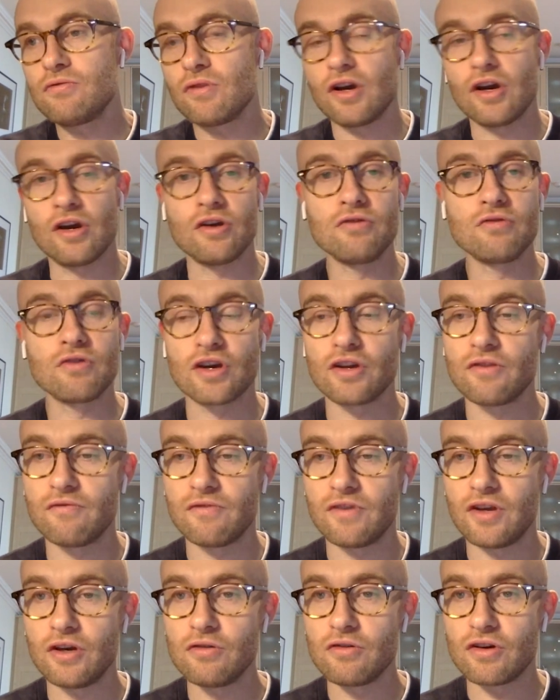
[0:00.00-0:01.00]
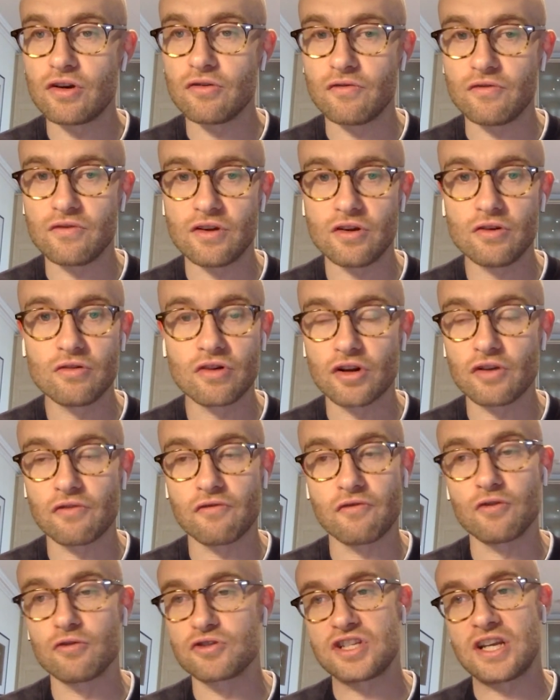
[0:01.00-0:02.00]
who
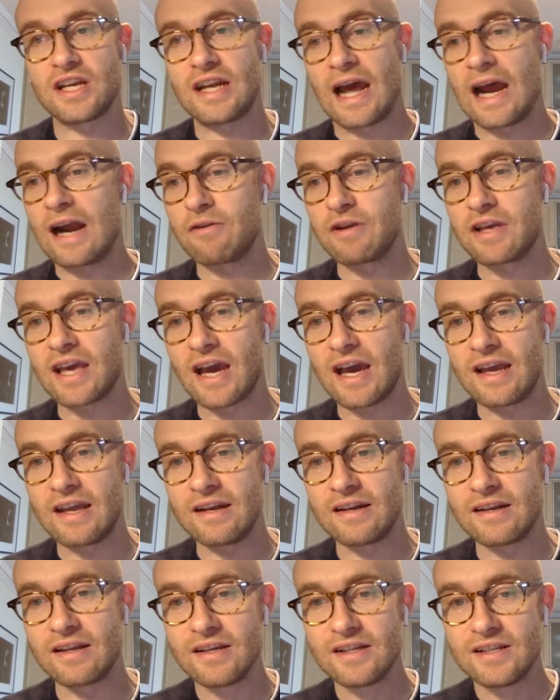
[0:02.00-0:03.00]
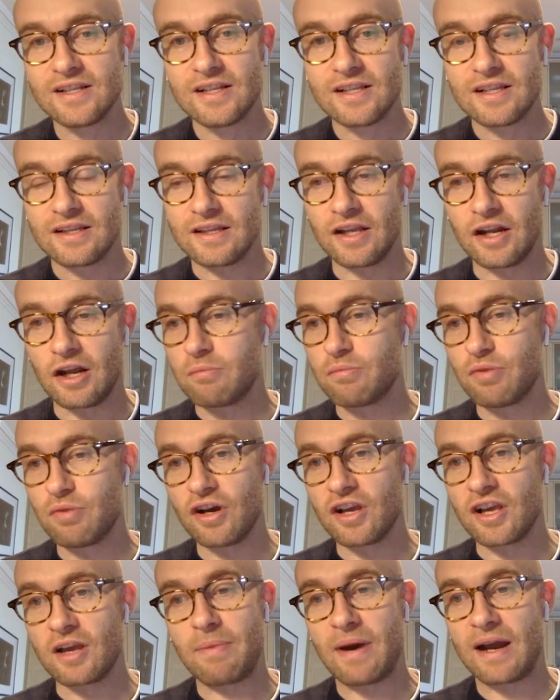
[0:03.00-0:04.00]
could have foreseen Harry Kane,
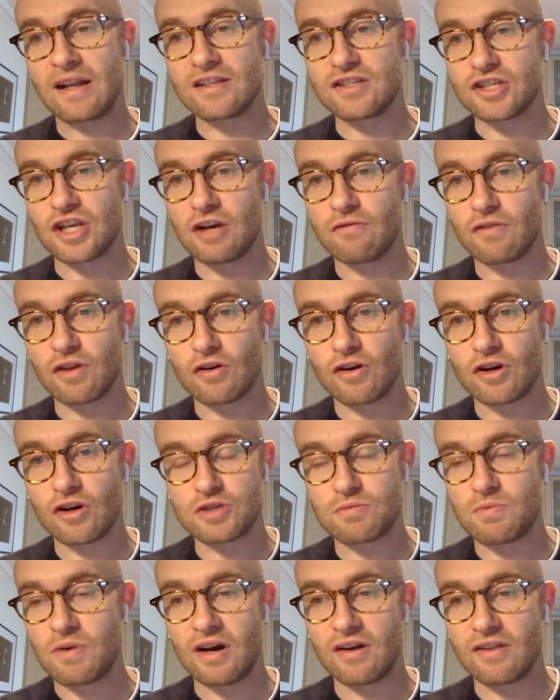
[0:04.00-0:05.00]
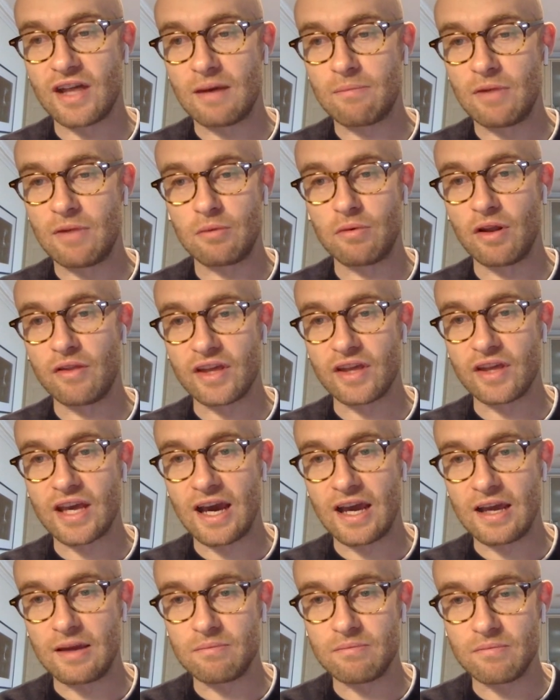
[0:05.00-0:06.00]
putting a penalty over the crossbar at that moment
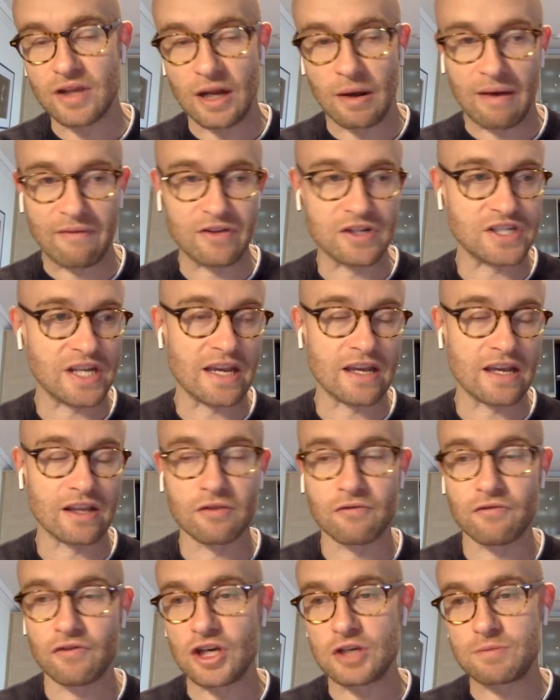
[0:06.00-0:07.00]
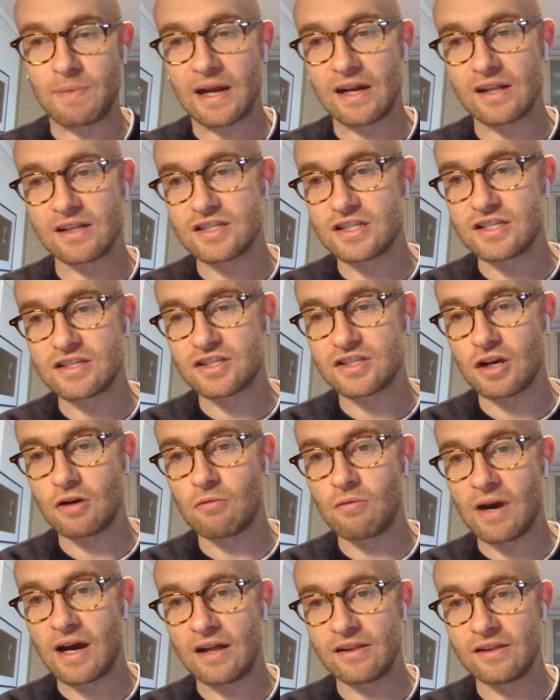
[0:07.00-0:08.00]
of the game? Having taken the first penalty
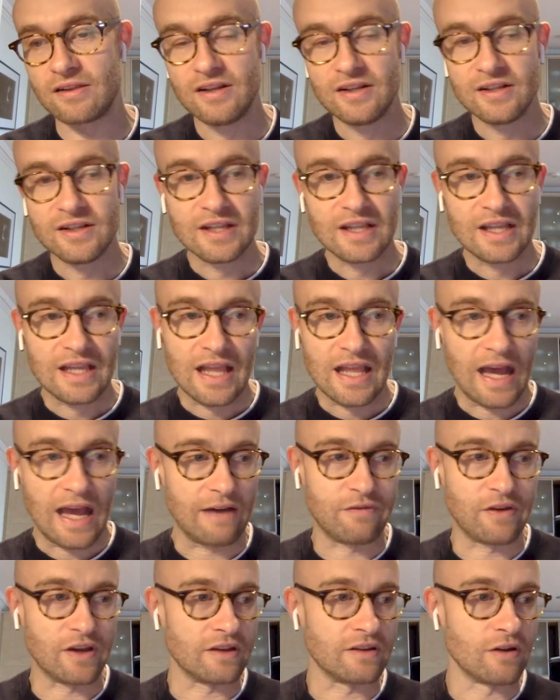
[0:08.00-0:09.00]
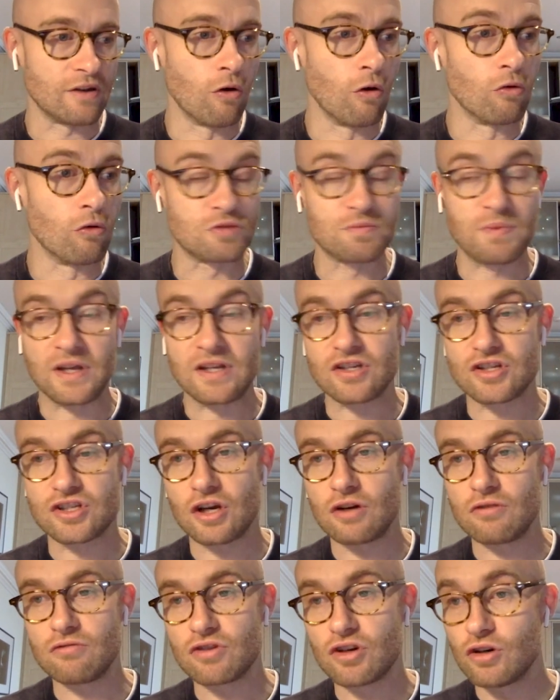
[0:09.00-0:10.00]
so well, having always
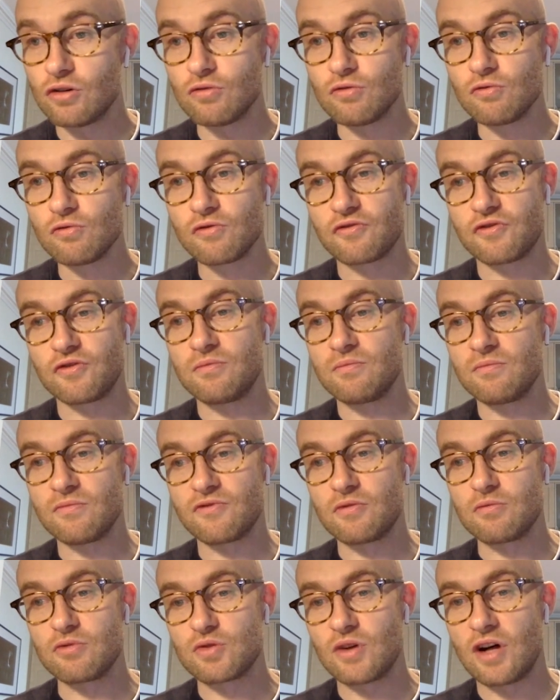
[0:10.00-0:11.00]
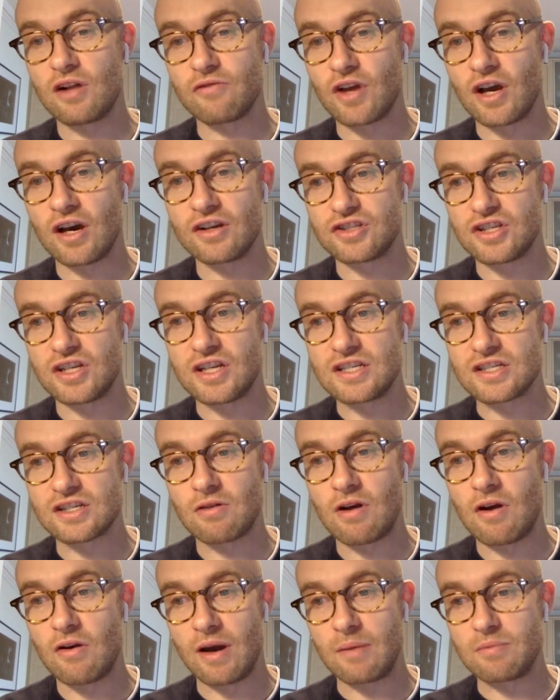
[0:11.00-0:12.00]
been so cool from 12 yards
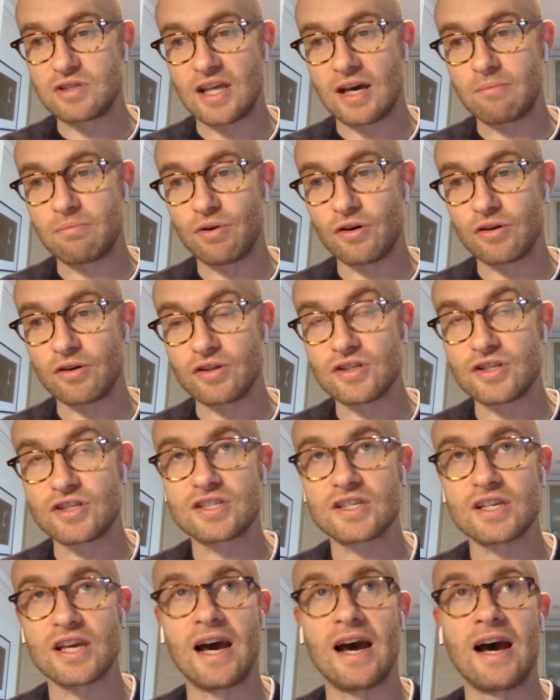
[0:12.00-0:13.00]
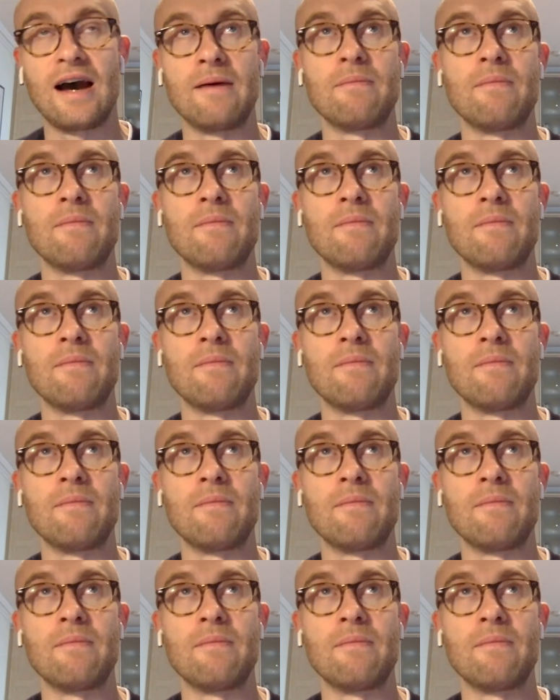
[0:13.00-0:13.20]
in his career up to that point.